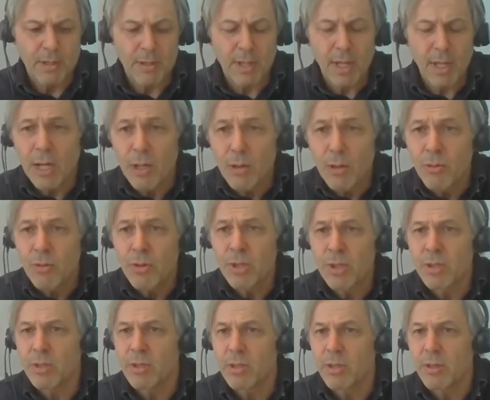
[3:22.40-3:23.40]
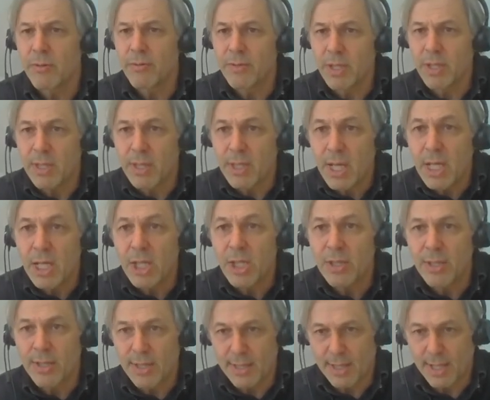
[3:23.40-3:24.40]
The illusion of the
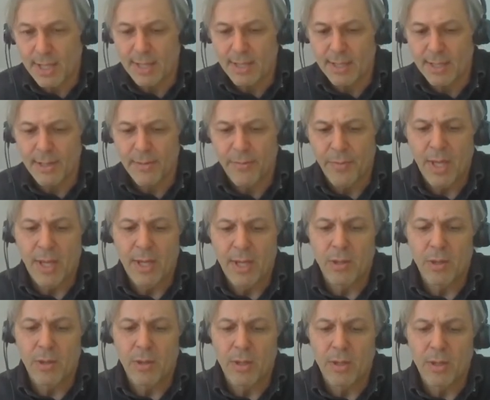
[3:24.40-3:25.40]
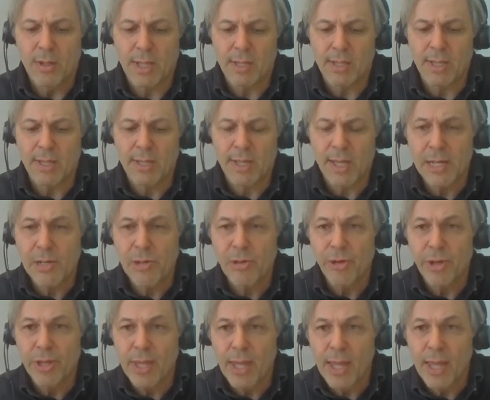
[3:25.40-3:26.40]
nation state that it can
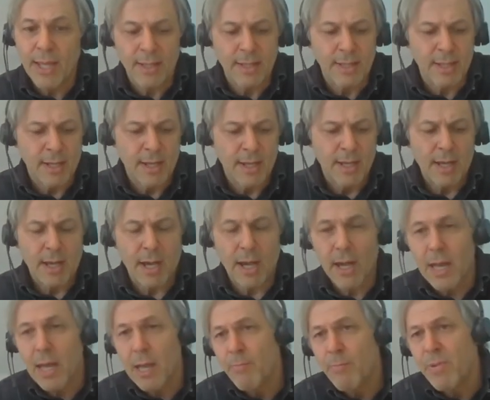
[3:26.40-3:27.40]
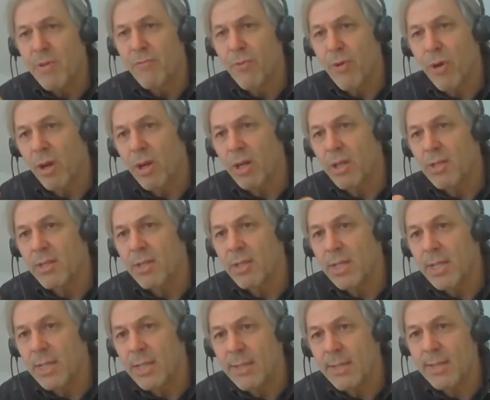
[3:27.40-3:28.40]
create a happy world
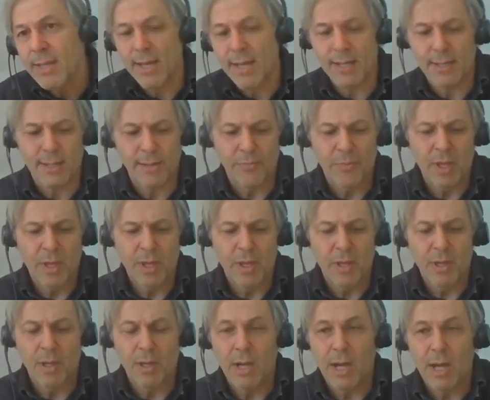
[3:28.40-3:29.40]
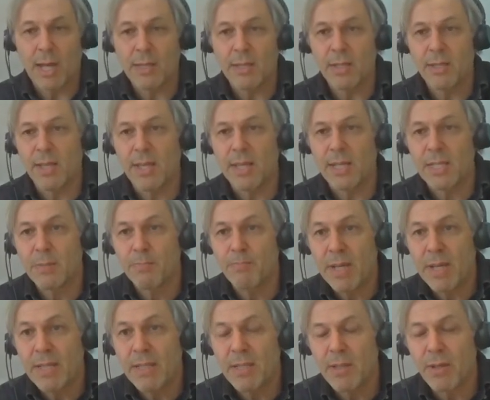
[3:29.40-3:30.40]
inside at the
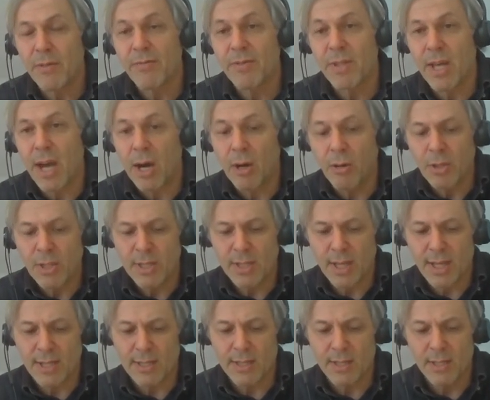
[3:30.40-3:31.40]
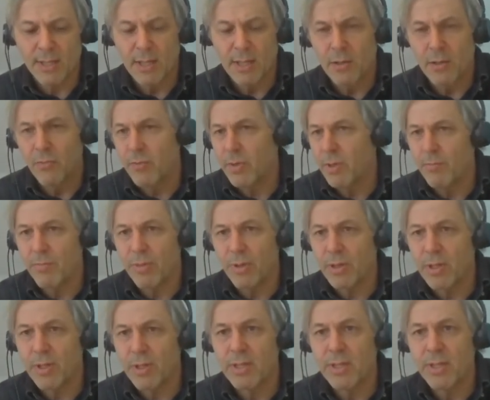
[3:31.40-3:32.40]
expense of the outside will
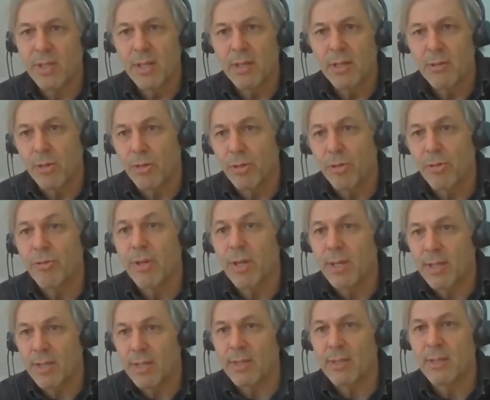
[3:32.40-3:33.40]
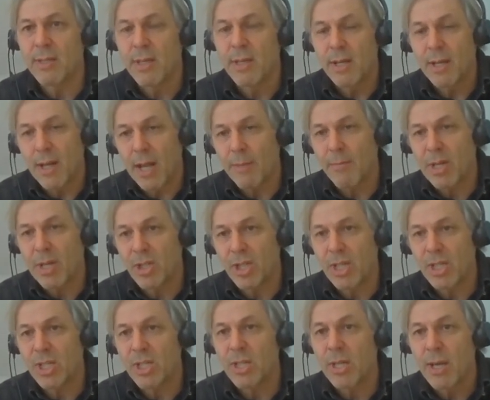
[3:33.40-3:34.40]
burst. Corona and climate
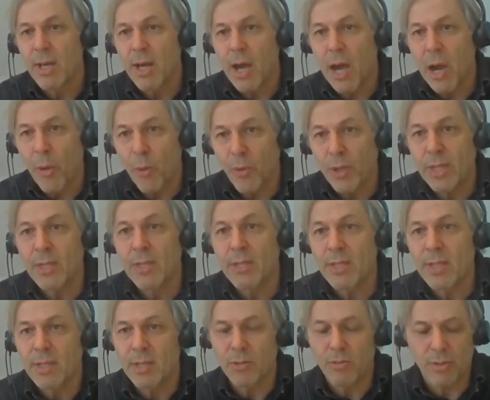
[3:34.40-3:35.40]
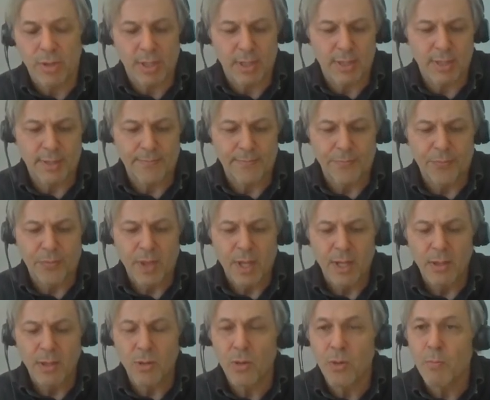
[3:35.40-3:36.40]
change are witnesses to this.
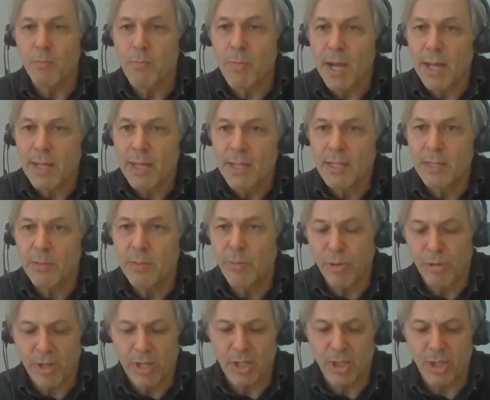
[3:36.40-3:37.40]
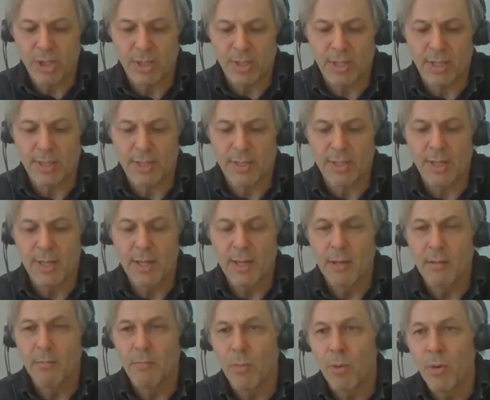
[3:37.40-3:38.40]
So my inspiration is
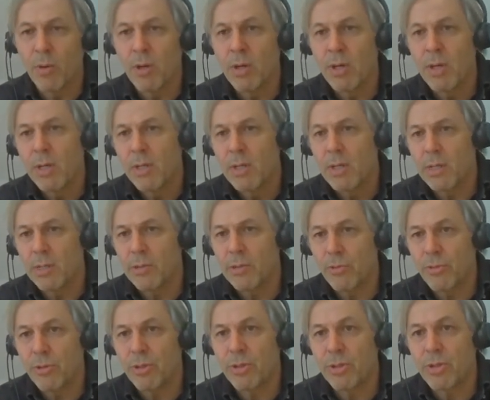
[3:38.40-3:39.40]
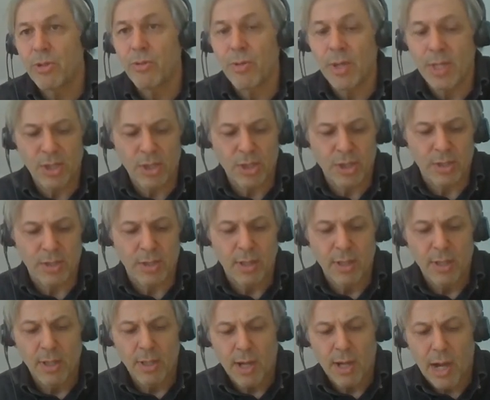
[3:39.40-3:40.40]
more an urgent question.
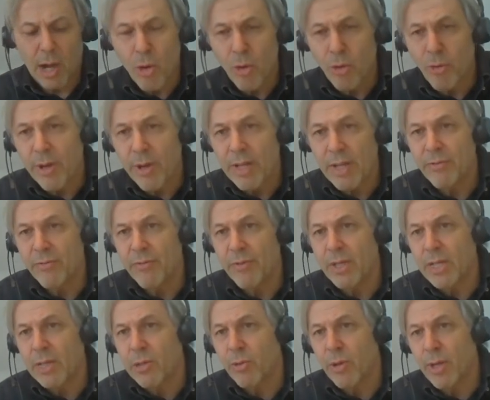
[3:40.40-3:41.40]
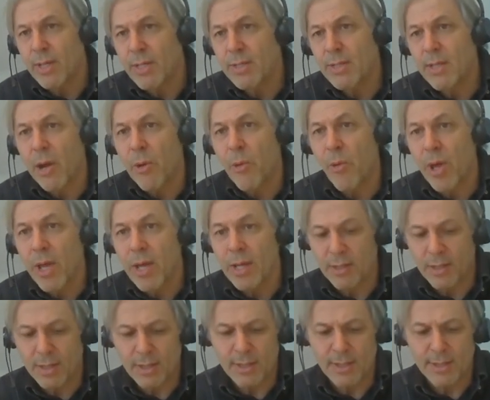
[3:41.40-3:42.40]
How can we raise
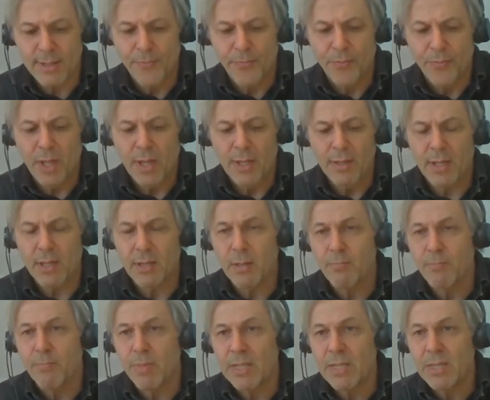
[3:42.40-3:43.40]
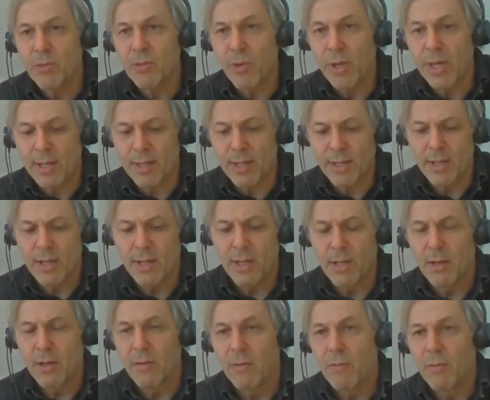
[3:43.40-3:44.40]
awareness that the best way
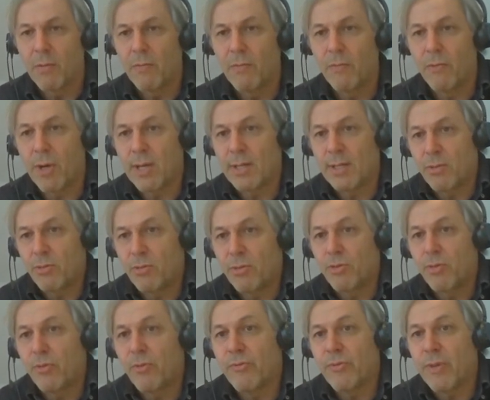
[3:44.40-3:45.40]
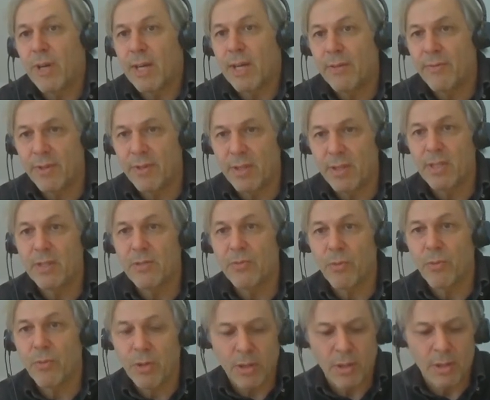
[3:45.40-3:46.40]
for us to survive in this
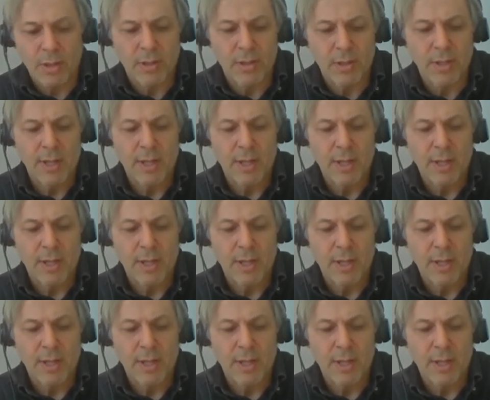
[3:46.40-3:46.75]
world